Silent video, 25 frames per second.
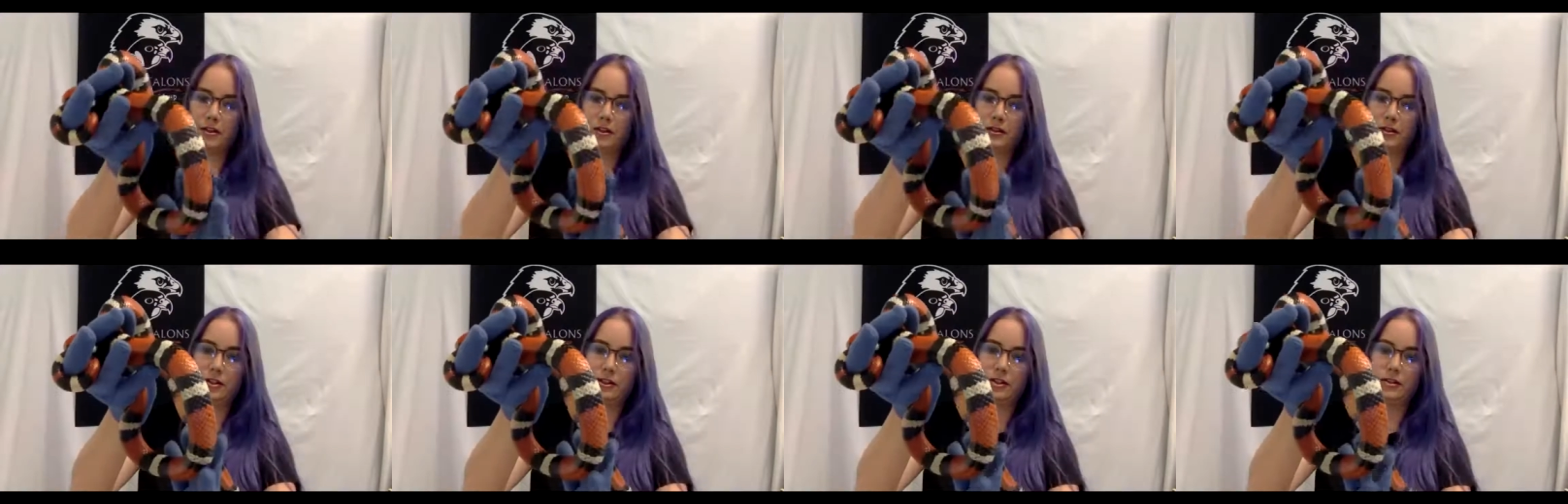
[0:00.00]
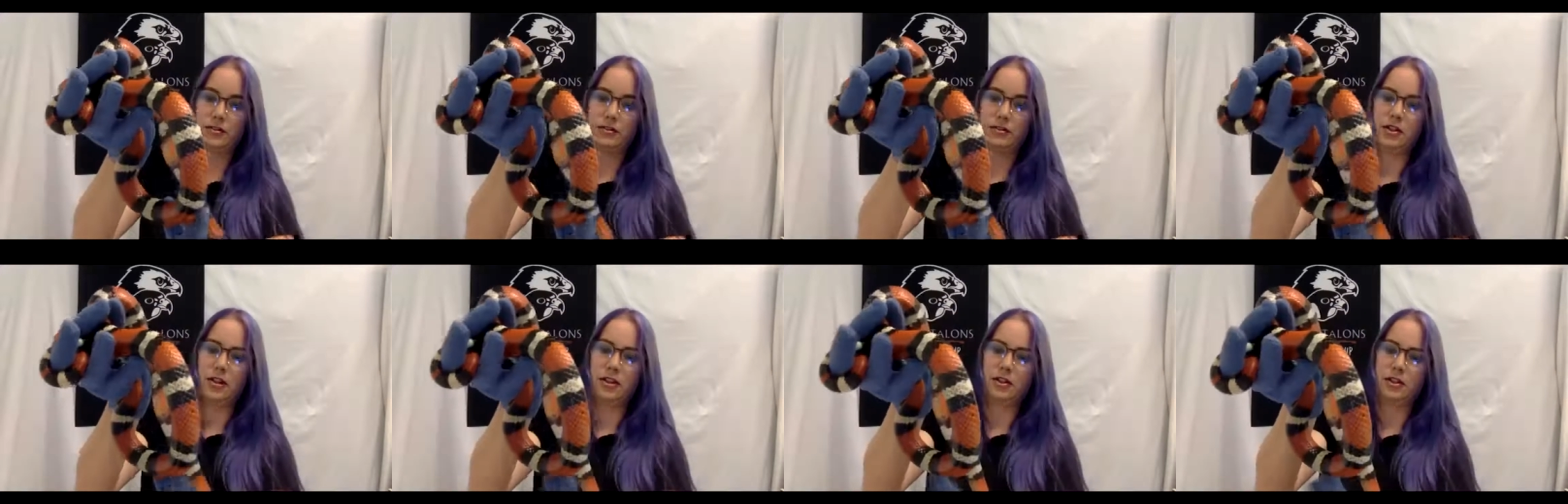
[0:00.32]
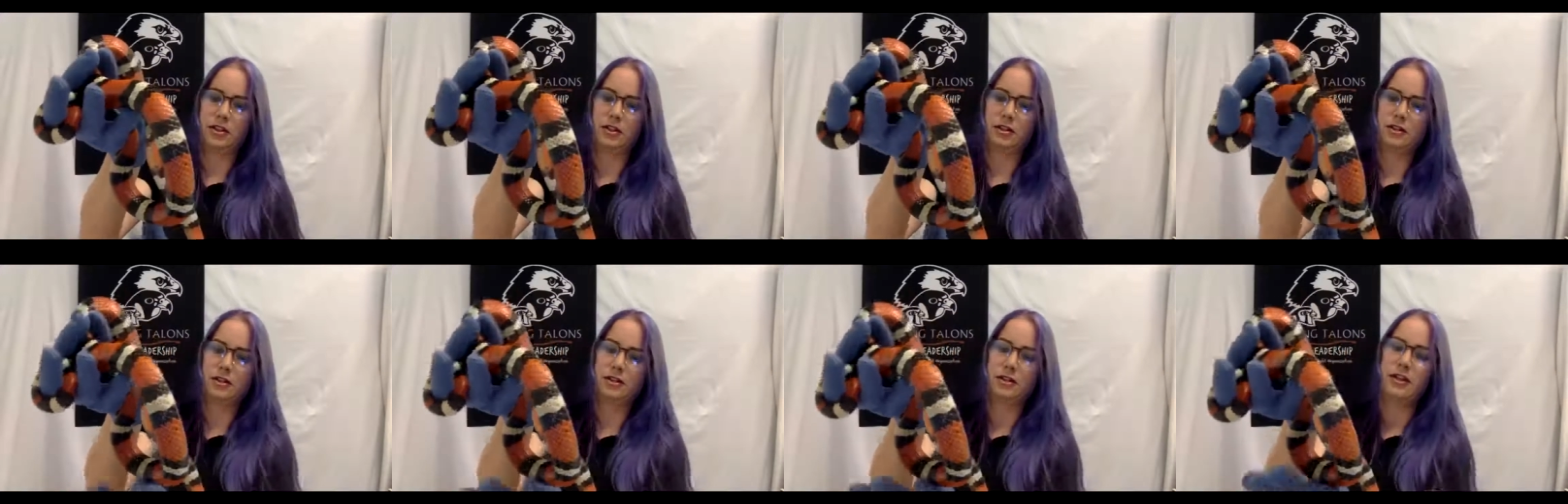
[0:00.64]
So as you saw,
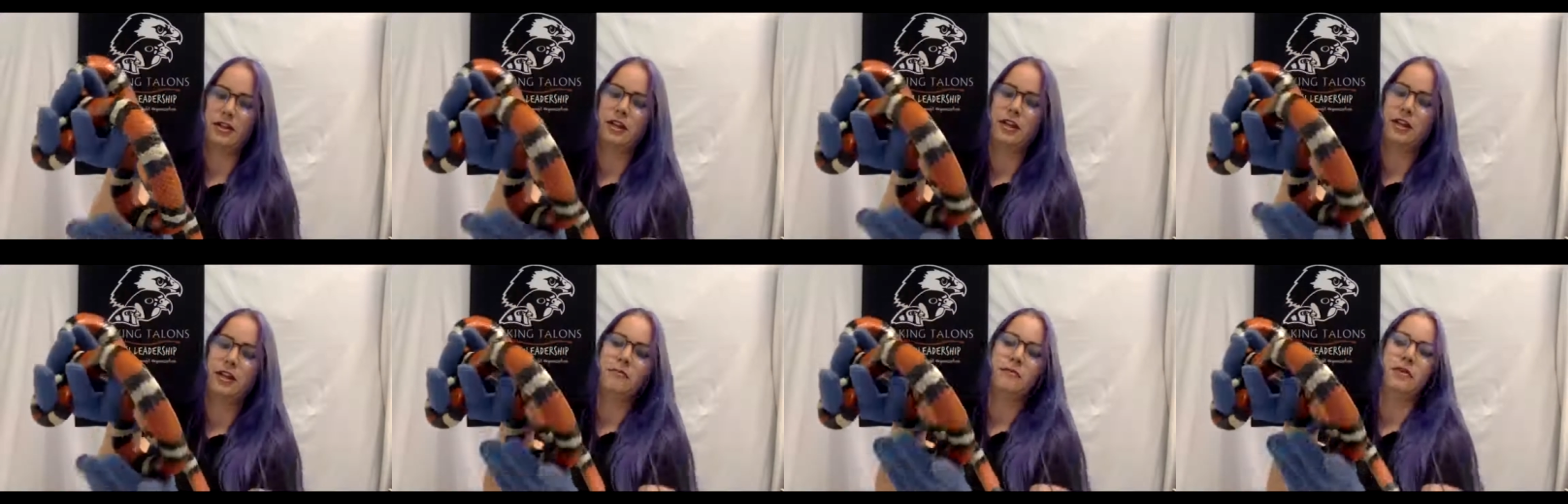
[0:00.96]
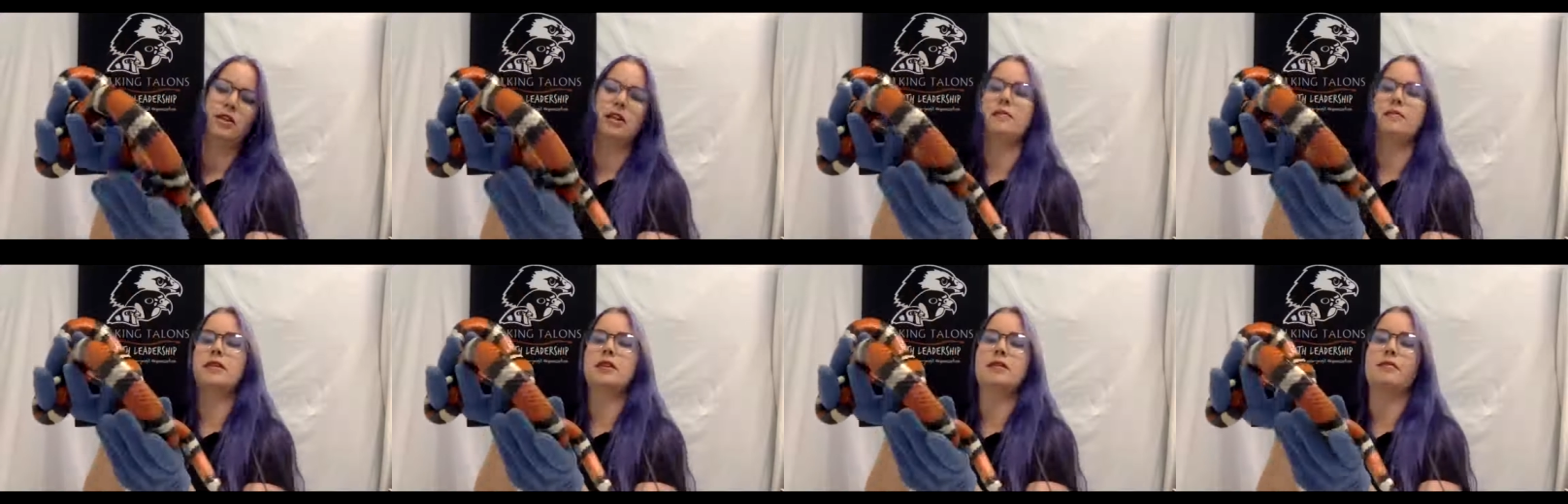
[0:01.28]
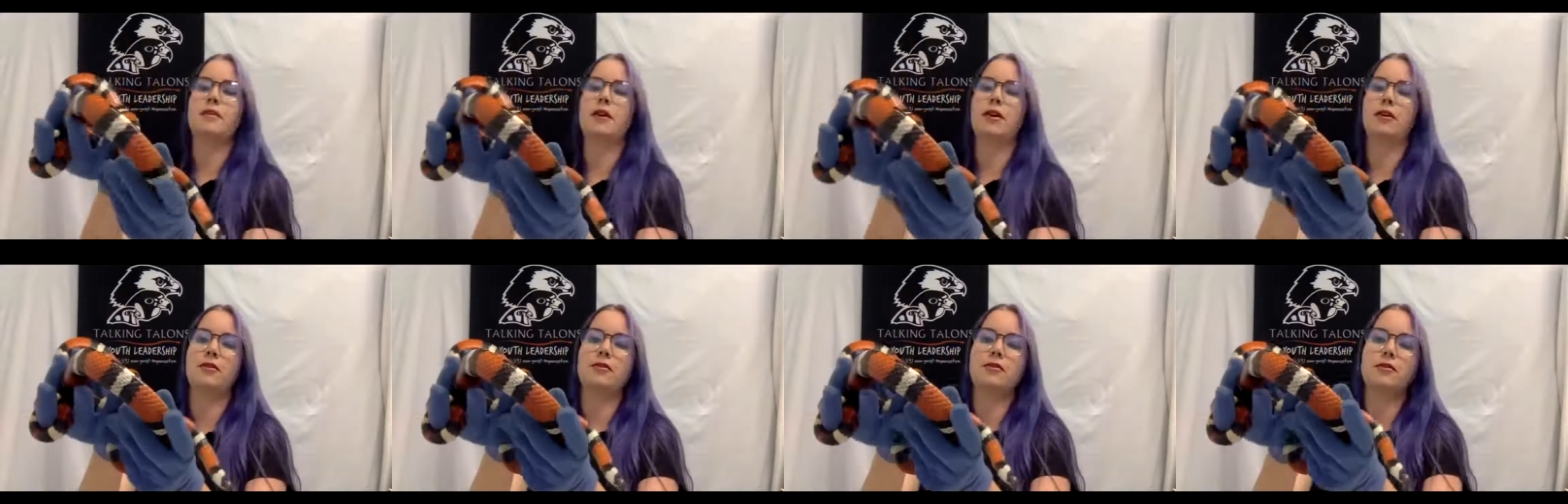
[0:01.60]
she's maybe
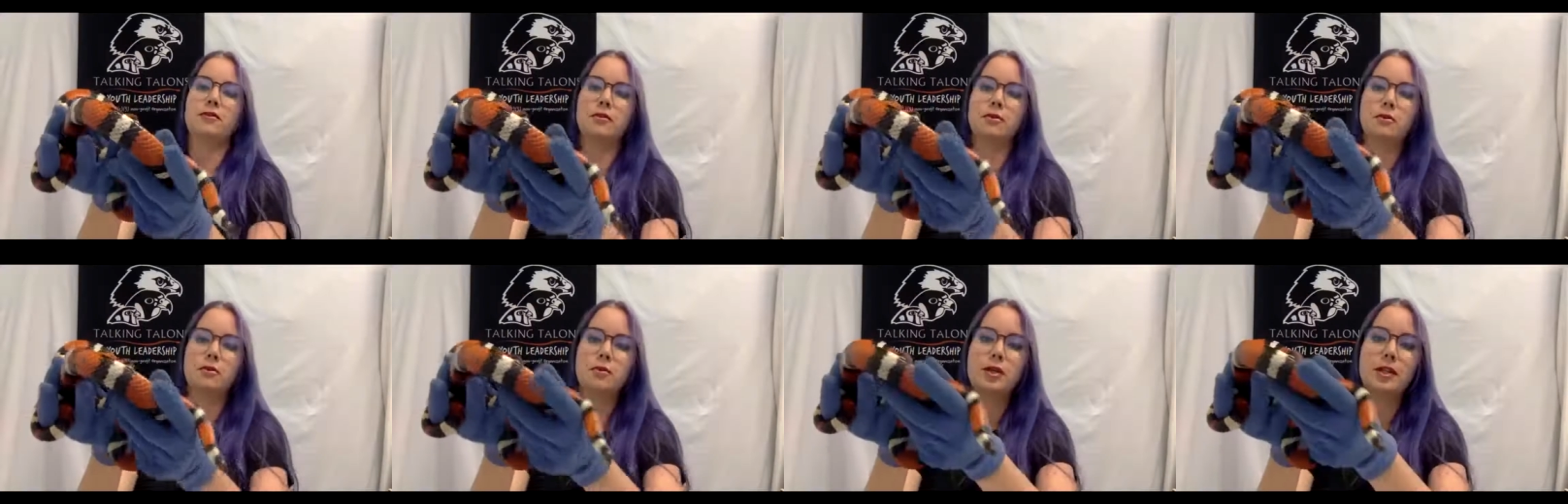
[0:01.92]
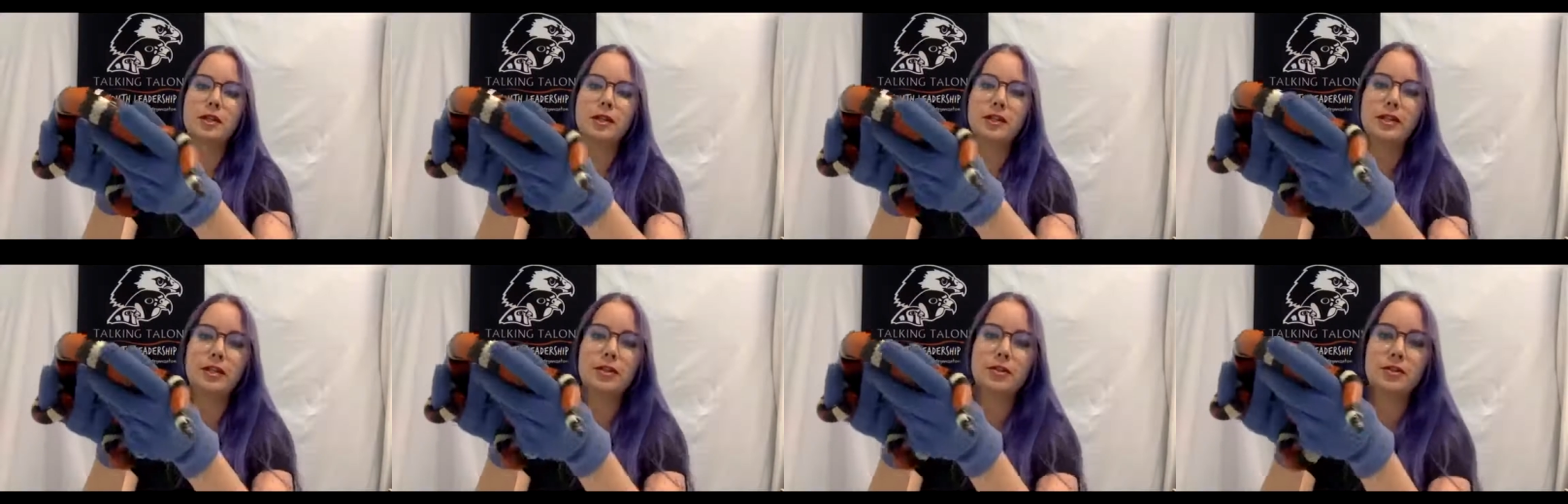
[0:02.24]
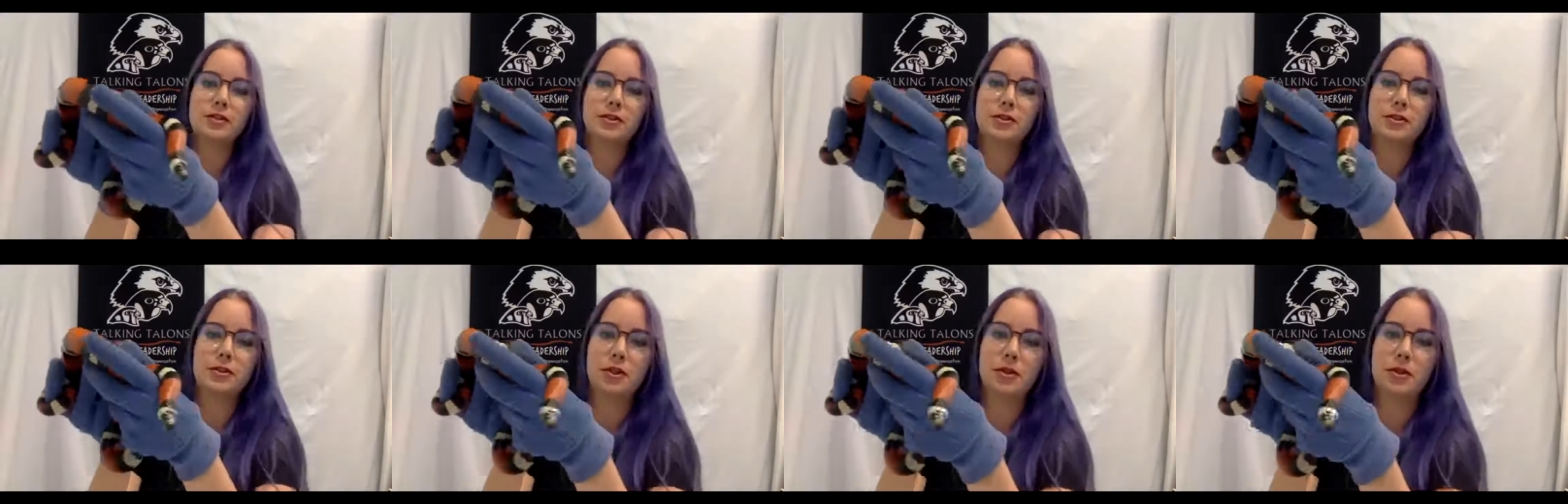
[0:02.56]
about three
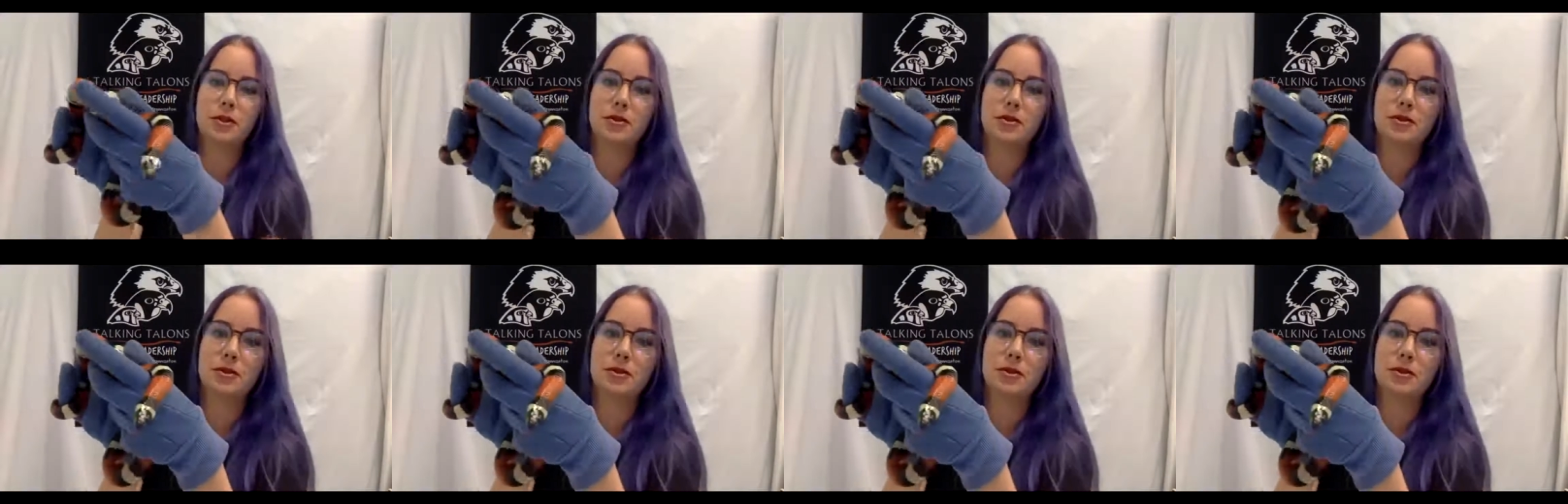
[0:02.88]
or so.